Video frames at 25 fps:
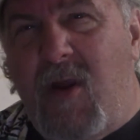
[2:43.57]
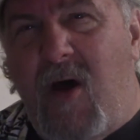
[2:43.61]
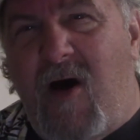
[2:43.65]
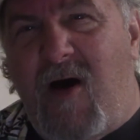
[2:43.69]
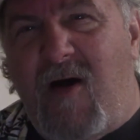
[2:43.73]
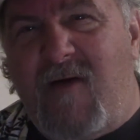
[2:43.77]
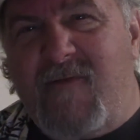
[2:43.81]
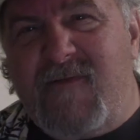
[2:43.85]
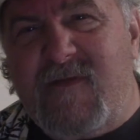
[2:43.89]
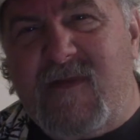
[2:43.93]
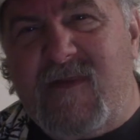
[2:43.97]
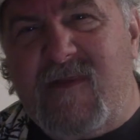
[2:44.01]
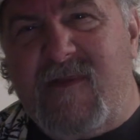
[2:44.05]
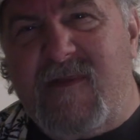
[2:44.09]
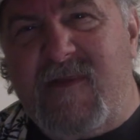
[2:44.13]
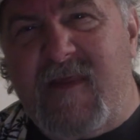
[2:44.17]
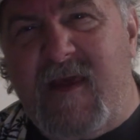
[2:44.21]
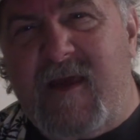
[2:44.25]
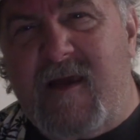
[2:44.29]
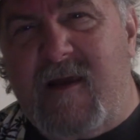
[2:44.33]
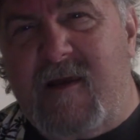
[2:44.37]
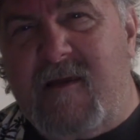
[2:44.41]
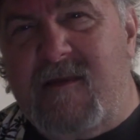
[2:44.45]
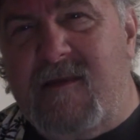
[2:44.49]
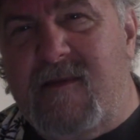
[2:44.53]
often
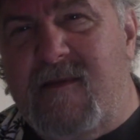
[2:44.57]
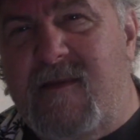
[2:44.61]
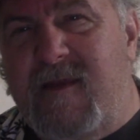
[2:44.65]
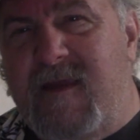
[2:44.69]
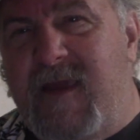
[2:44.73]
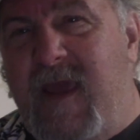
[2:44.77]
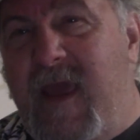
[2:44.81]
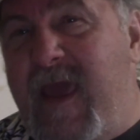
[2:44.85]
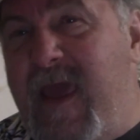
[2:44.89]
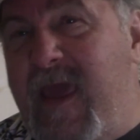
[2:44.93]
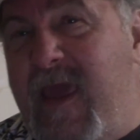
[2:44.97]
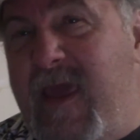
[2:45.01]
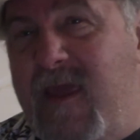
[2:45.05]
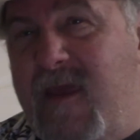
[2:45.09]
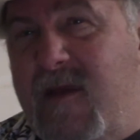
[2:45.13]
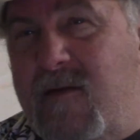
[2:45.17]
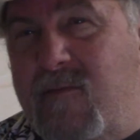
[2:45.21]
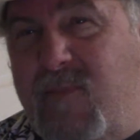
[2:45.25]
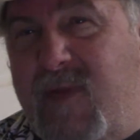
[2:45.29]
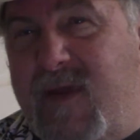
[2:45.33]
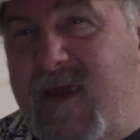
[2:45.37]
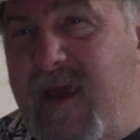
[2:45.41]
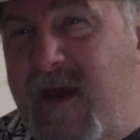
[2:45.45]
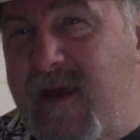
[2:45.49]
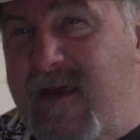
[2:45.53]
think the A in
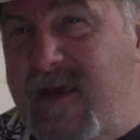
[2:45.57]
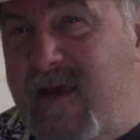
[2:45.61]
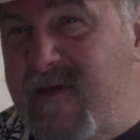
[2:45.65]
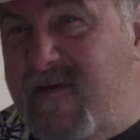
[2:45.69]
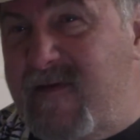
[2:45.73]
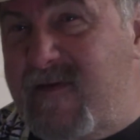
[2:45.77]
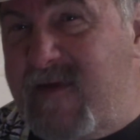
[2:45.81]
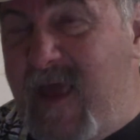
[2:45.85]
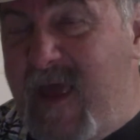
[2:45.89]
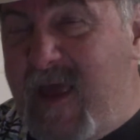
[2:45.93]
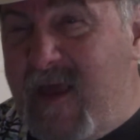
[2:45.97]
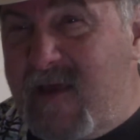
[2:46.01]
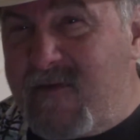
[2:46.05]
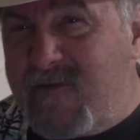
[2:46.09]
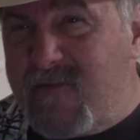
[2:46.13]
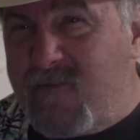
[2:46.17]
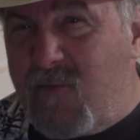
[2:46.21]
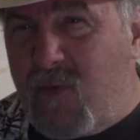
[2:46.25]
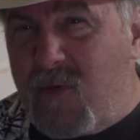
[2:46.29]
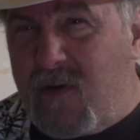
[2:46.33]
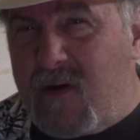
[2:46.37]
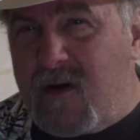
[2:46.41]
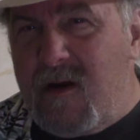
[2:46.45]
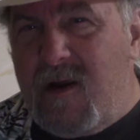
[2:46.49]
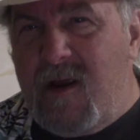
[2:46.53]
BIA stands
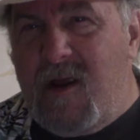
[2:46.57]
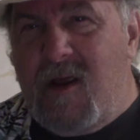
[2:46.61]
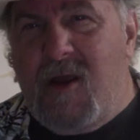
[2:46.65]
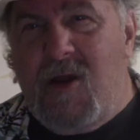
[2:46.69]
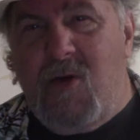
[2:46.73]
for,